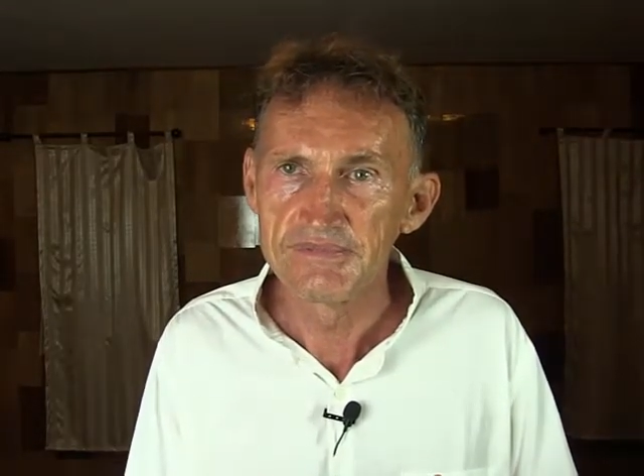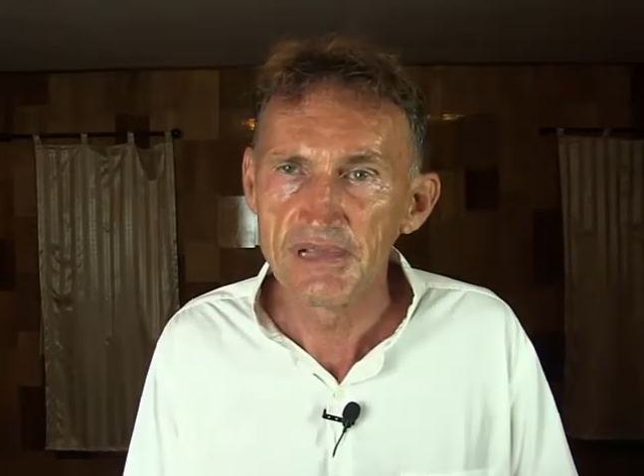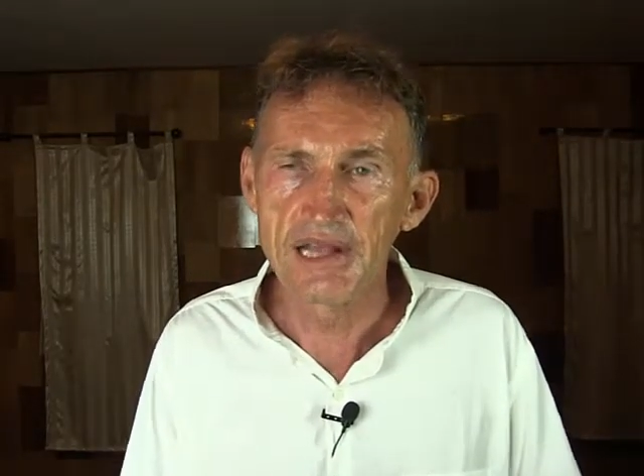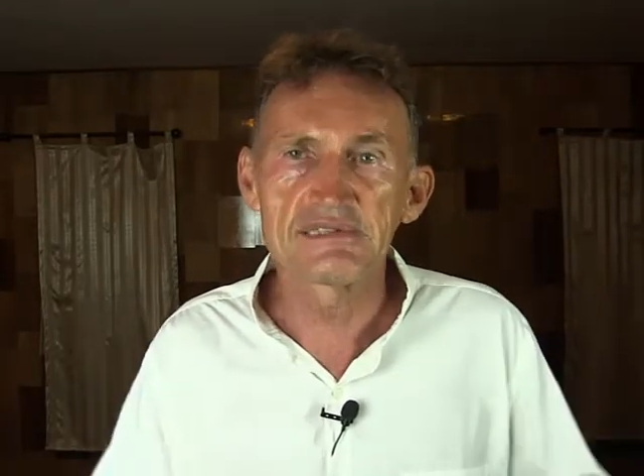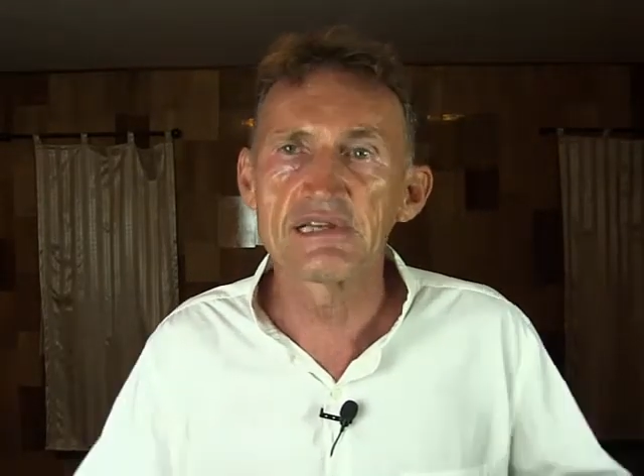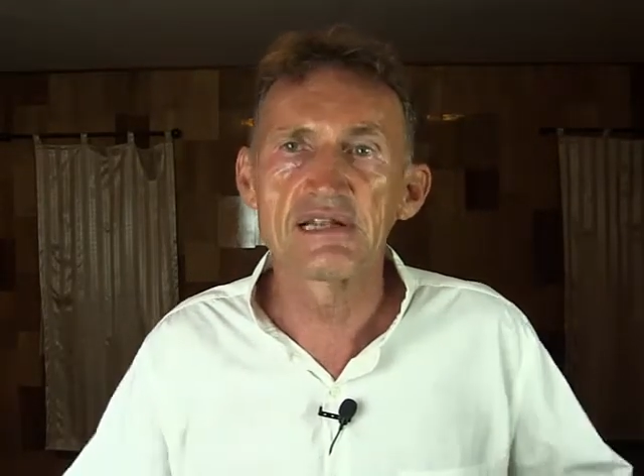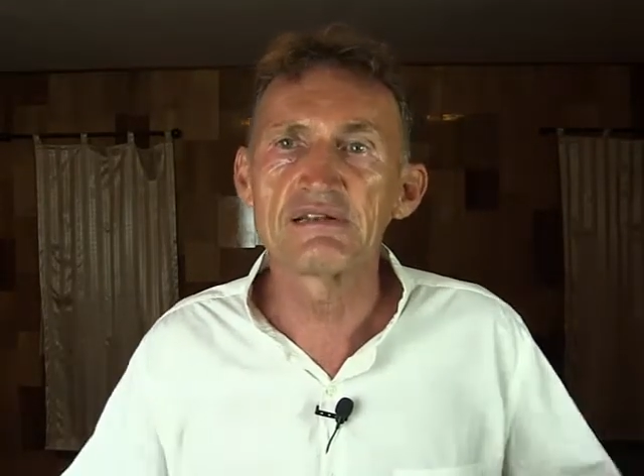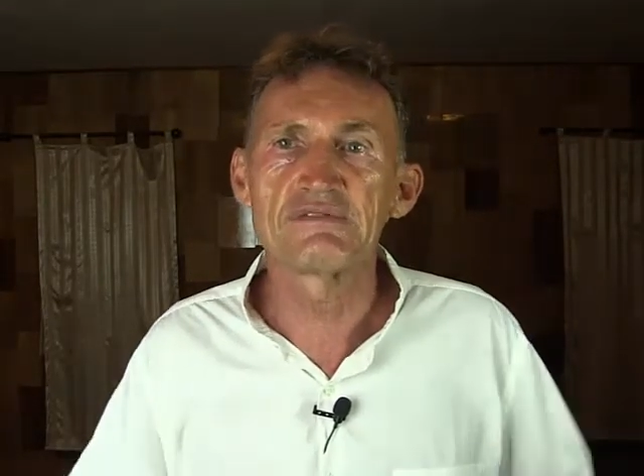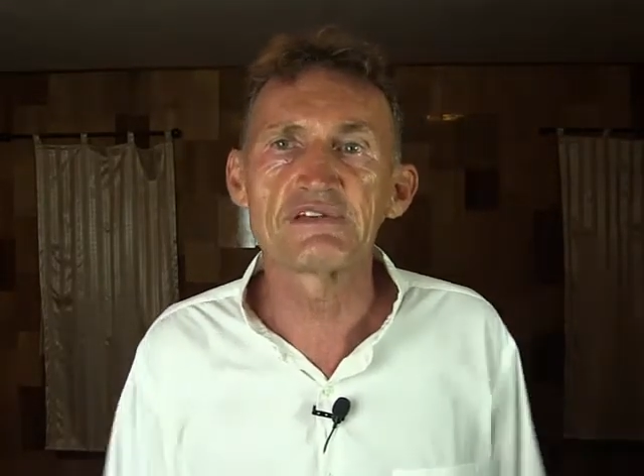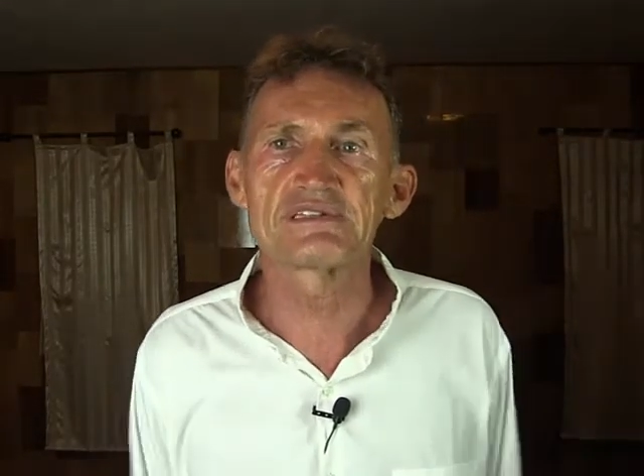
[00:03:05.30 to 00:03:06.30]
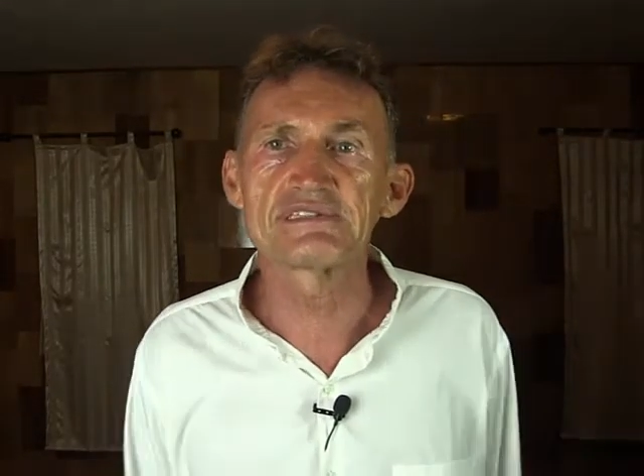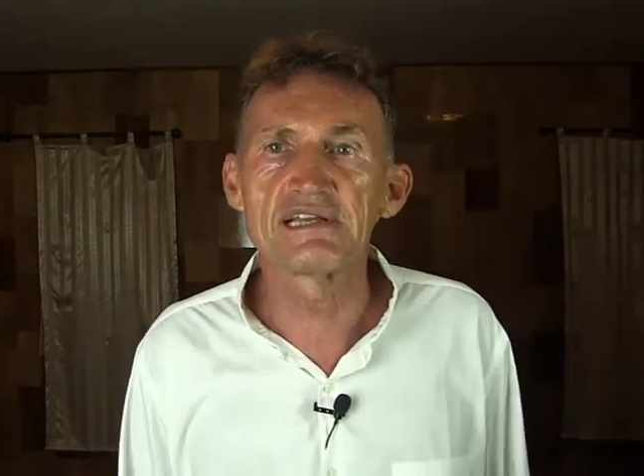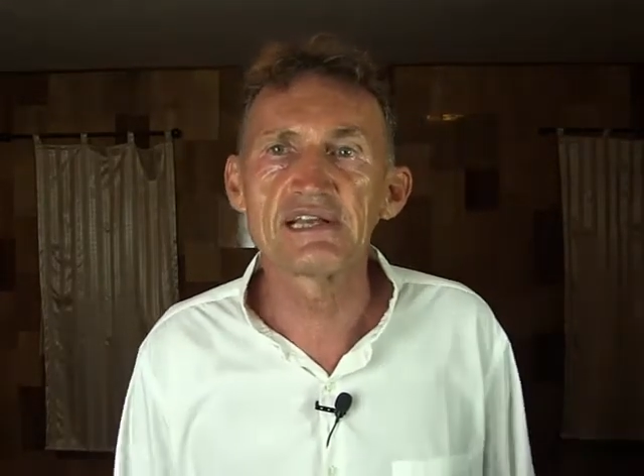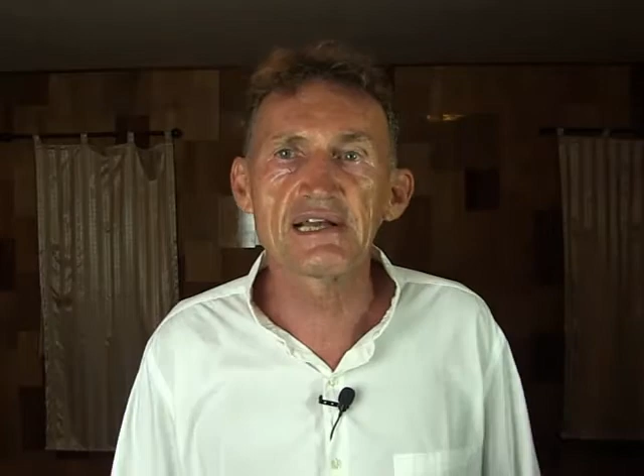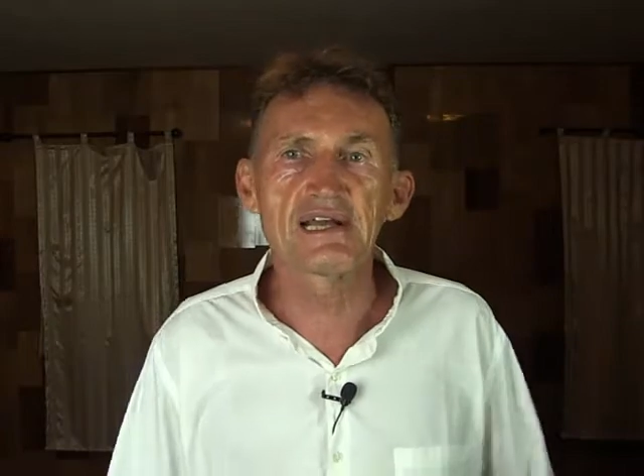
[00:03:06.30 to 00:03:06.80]
And then we
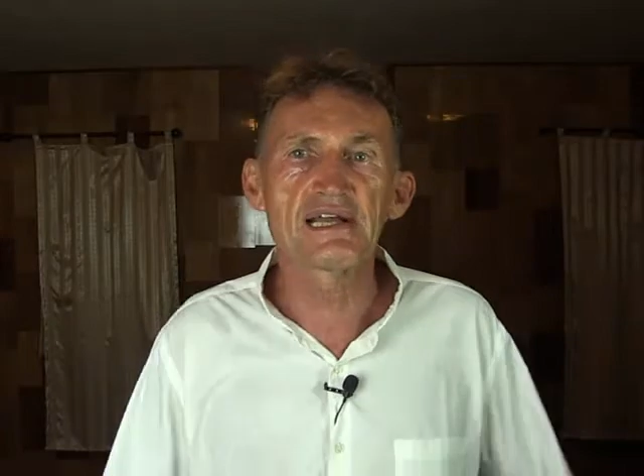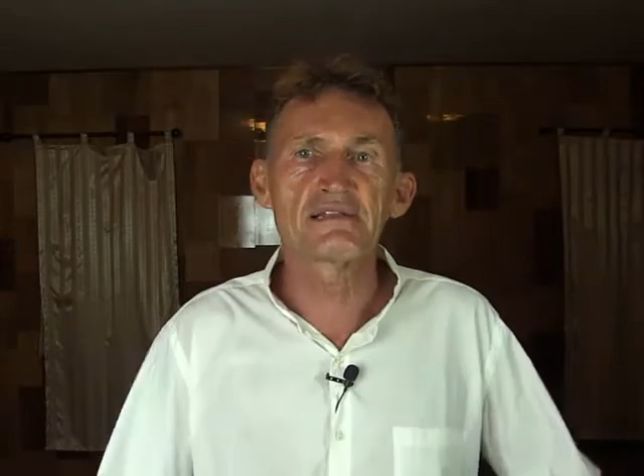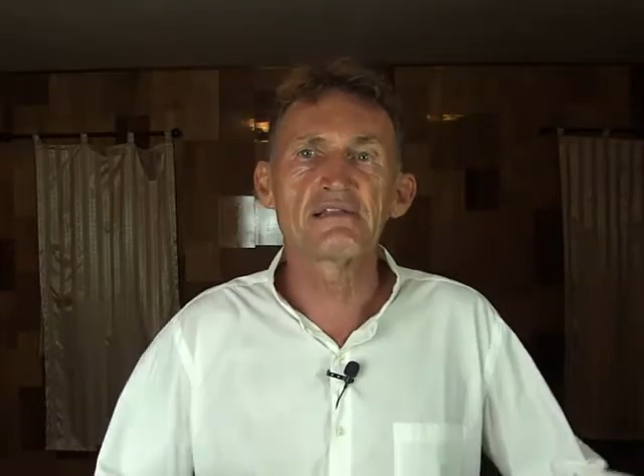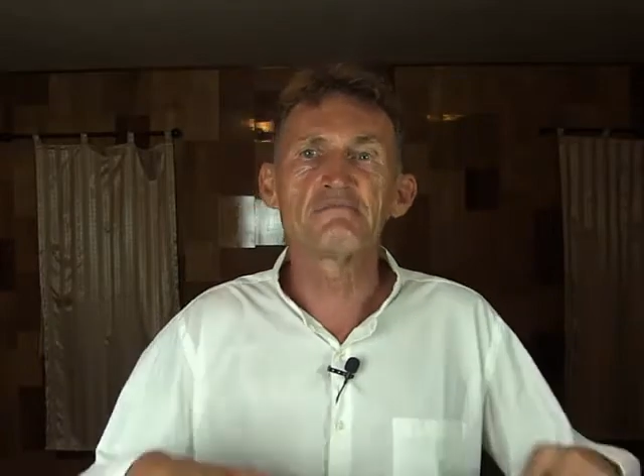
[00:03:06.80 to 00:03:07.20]
see great